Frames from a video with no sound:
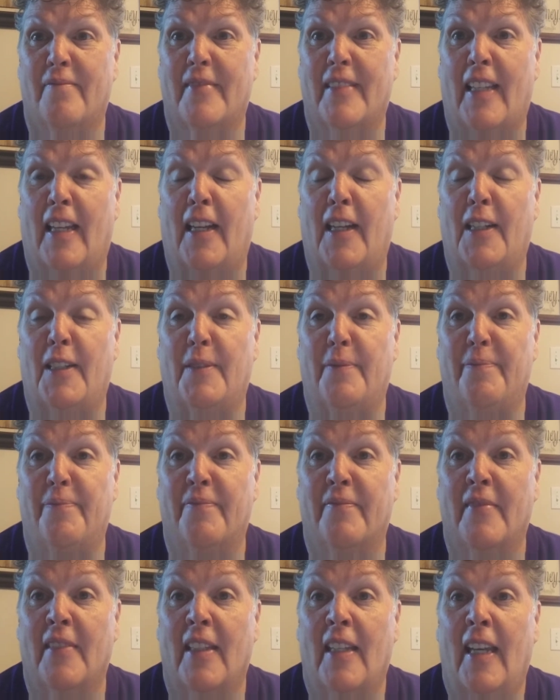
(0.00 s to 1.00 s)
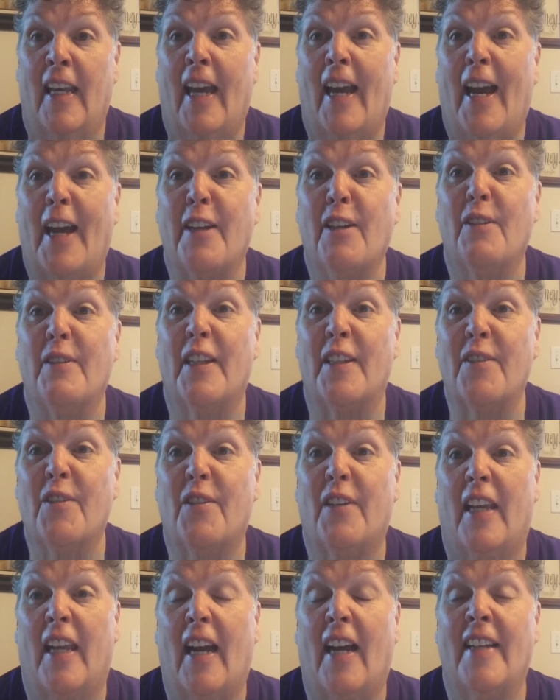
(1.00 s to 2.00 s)
I know
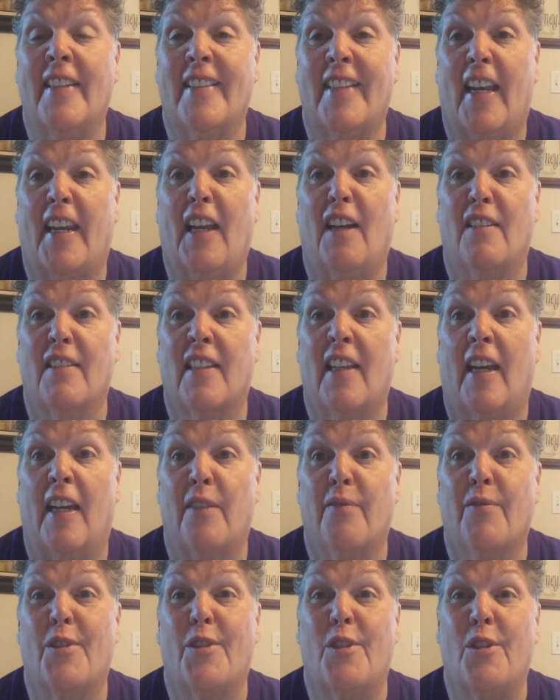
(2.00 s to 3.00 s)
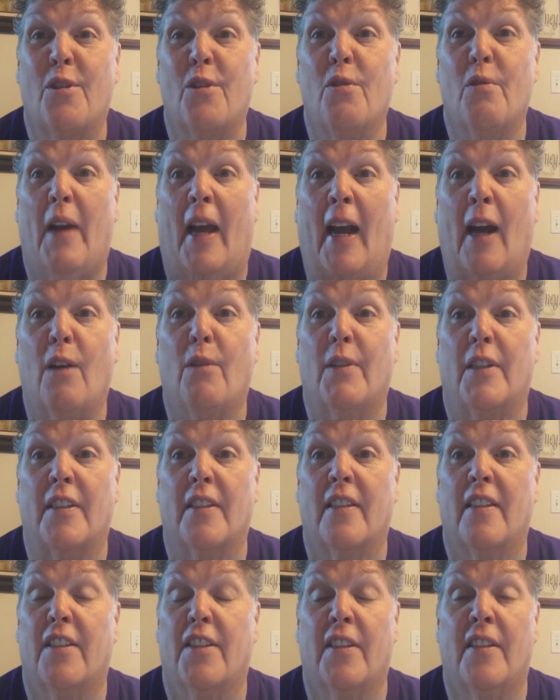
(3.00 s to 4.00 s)
yesterday I sat outside for 2
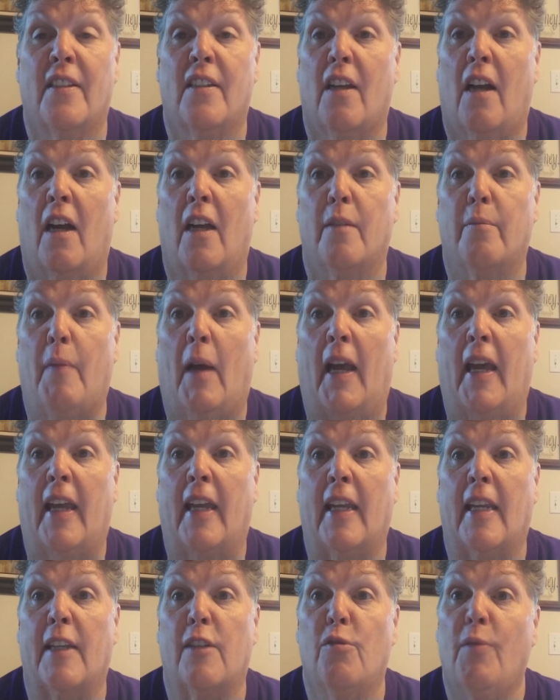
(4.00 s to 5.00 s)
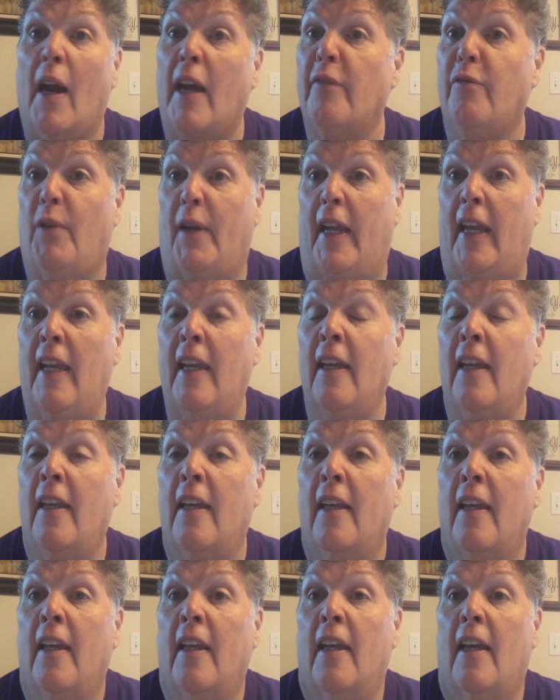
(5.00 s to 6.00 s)
hours just on my driveway
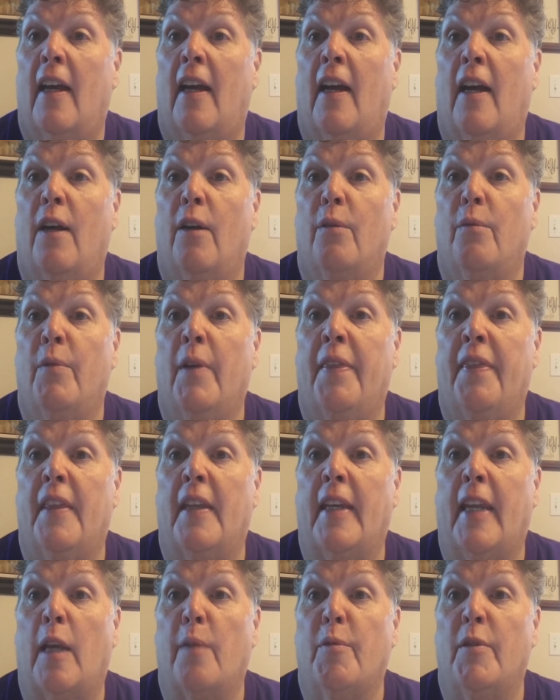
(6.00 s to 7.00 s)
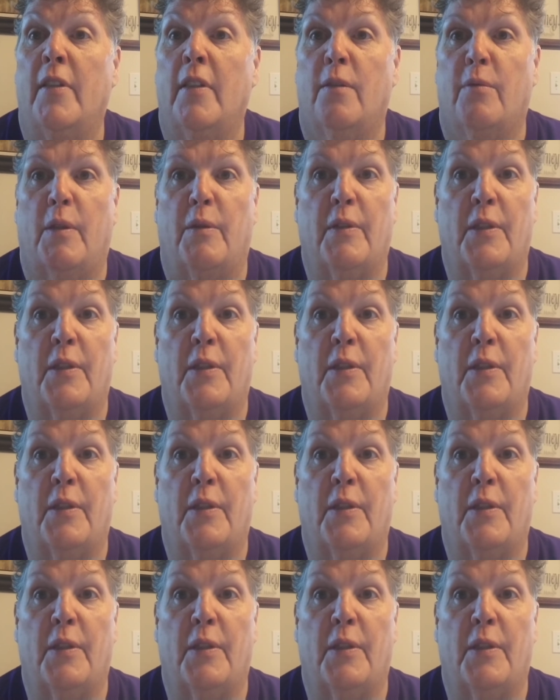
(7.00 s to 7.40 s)
with the neighbors. We were